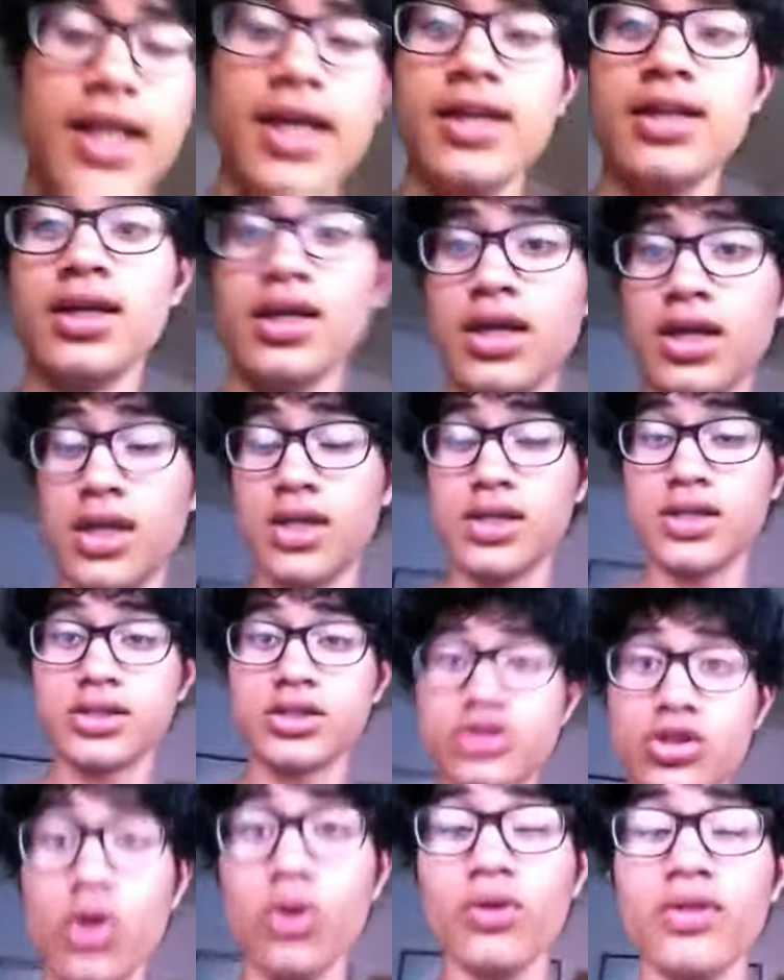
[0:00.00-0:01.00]
did,
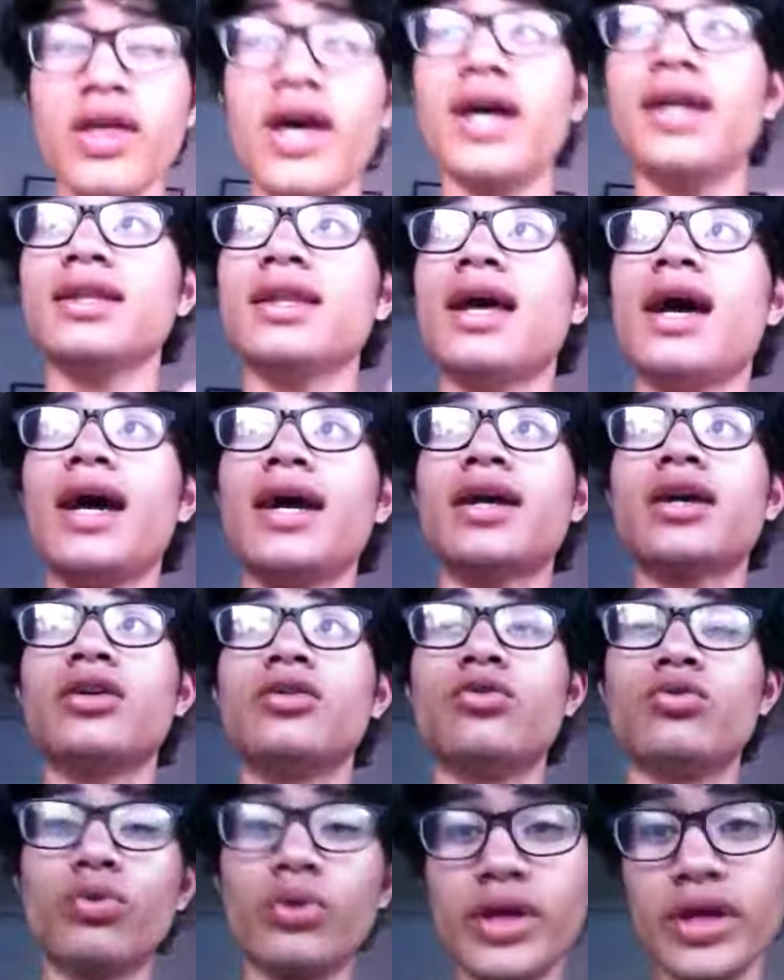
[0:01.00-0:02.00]
so that I
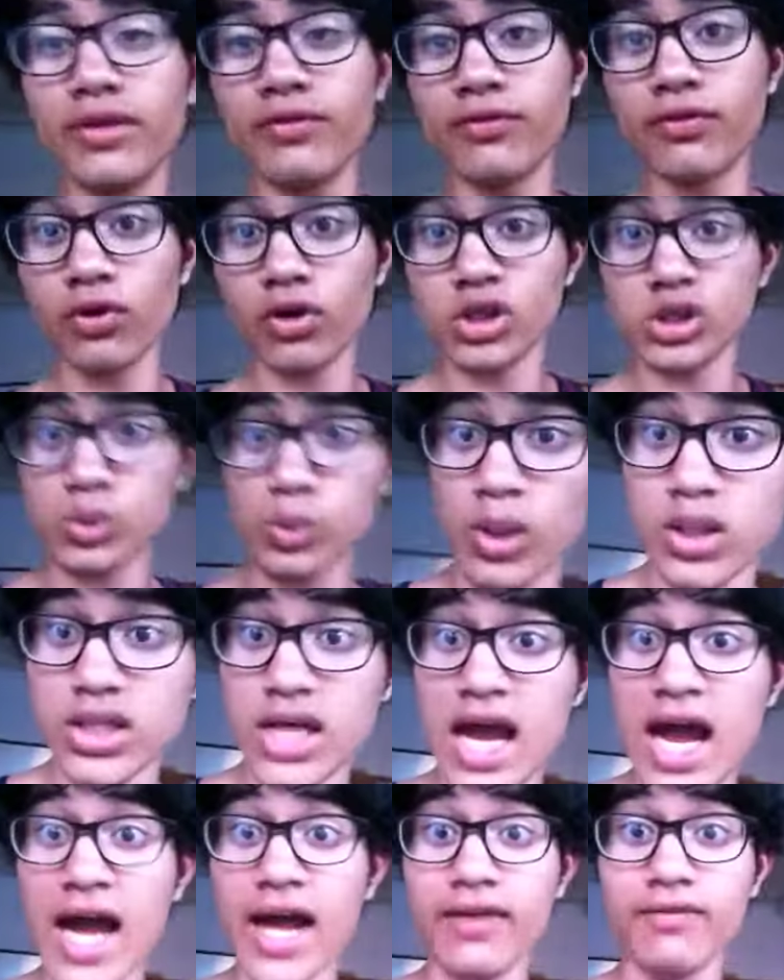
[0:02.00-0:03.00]
can reinforce what
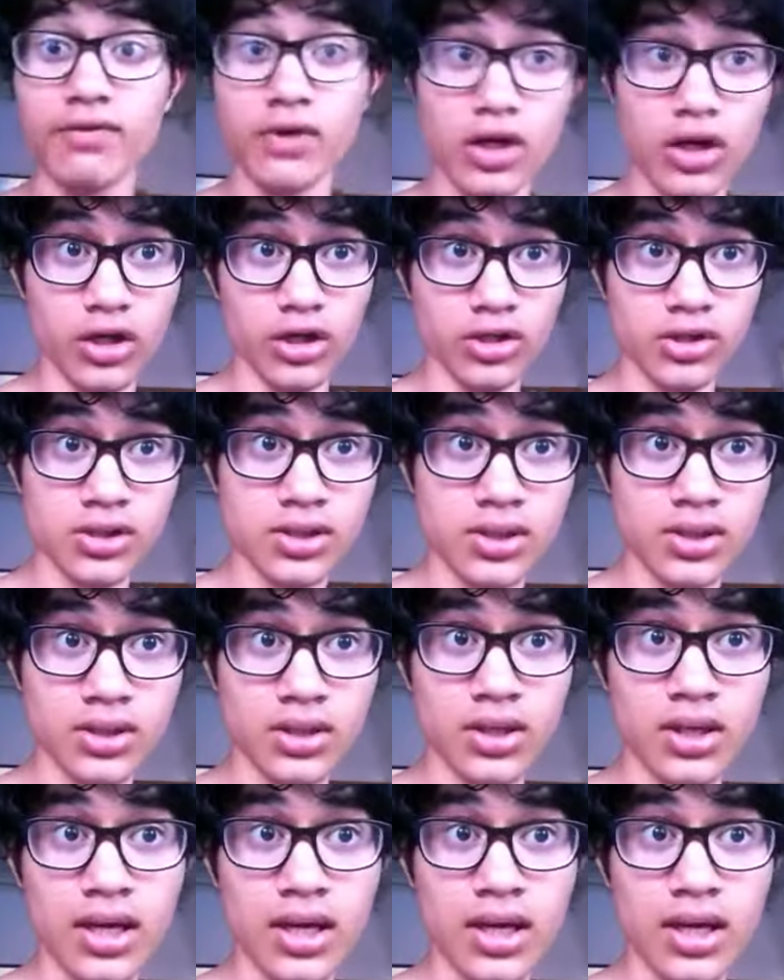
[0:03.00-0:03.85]
I've learned